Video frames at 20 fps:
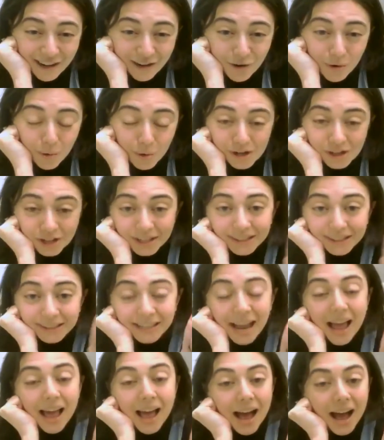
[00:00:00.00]
gorgeous.
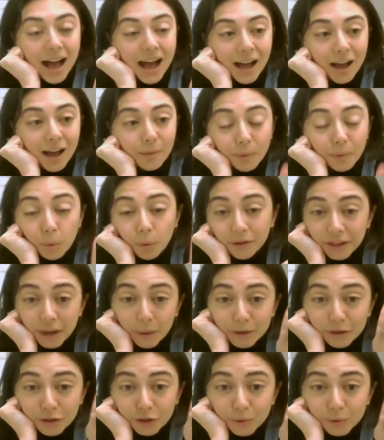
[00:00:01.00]
But what they
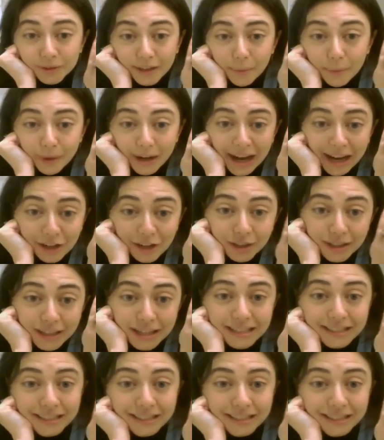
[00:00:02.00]
would do is they would actually